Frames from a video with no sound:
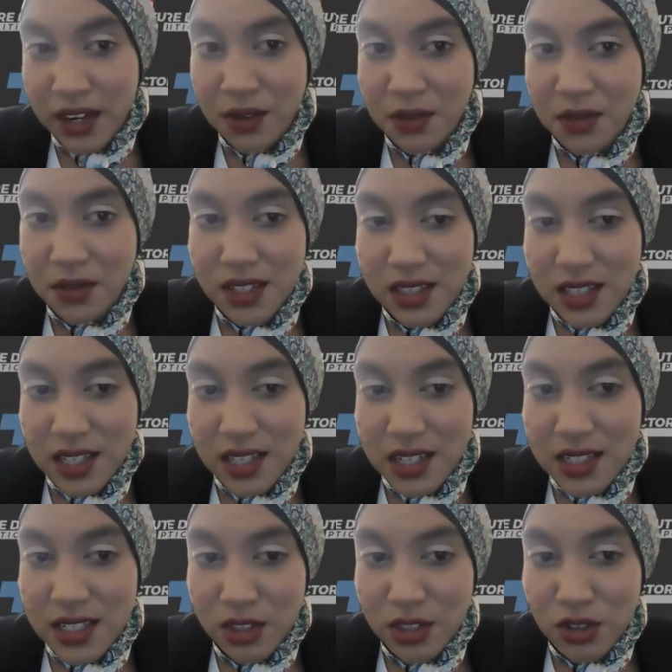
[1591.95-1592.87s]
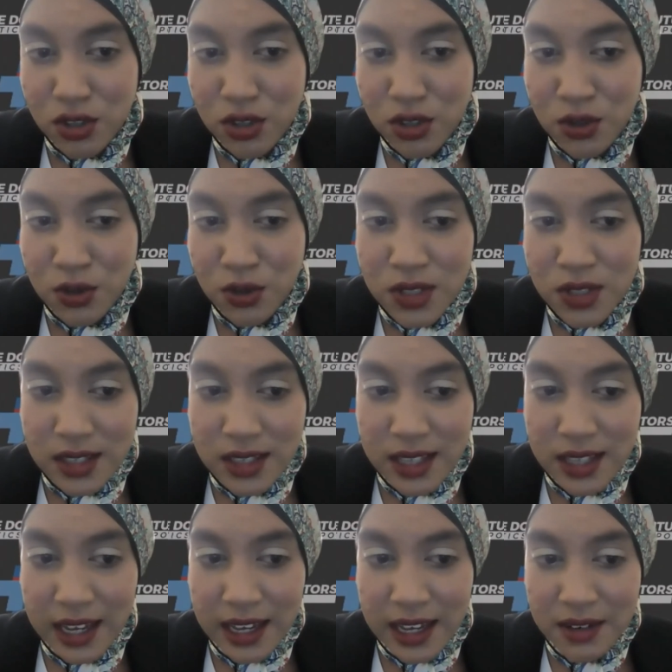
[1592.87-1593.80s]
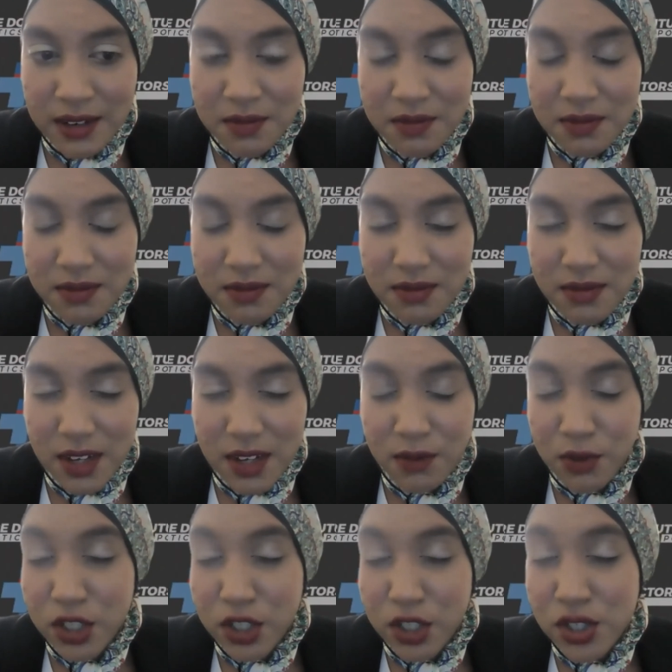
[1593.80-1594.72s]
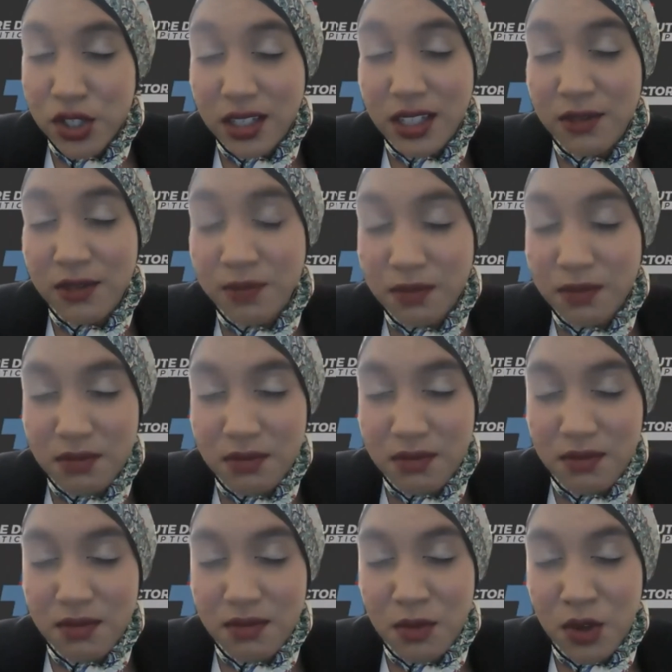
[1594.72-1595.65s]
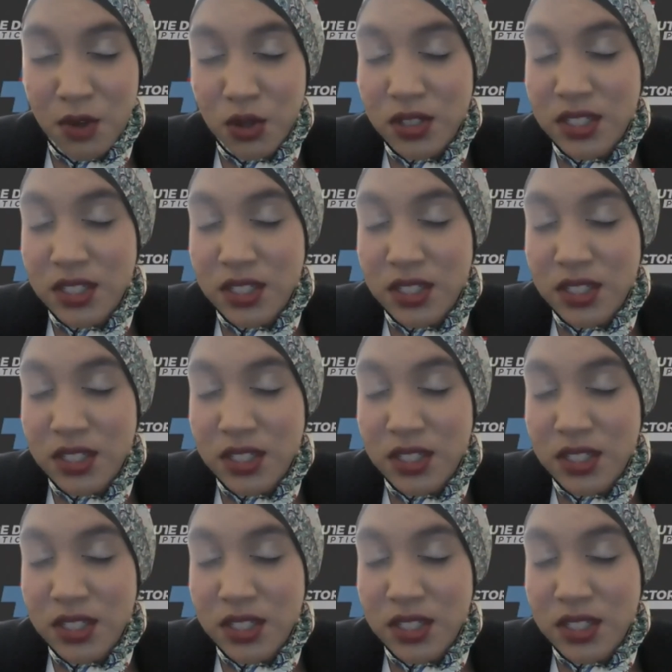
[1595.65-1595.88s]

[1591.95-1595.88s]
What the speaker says: should create a sense of urgency around these issues that